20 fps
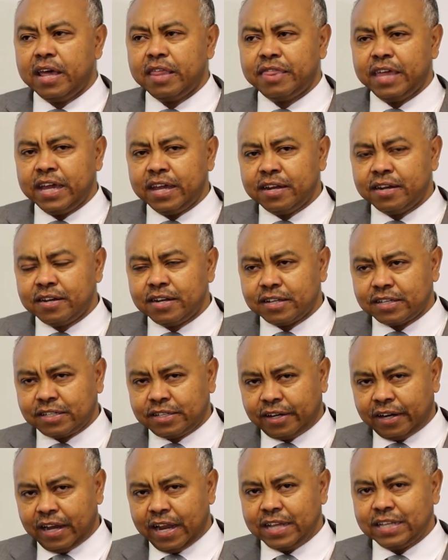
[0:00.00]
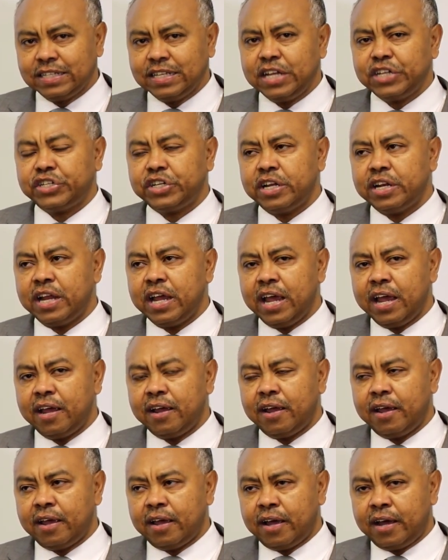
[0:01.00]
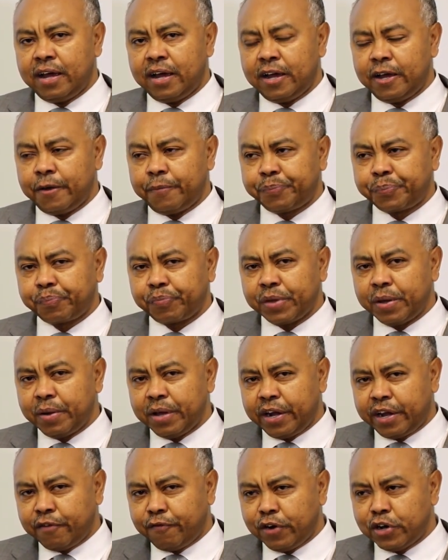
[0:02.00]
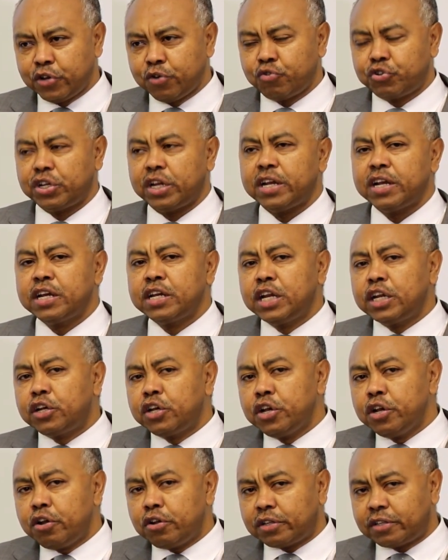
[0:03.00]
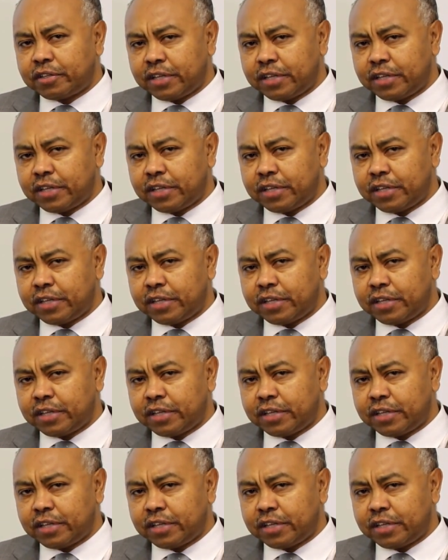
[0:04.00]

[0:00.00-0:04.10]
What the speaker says: the industrialization revolution did not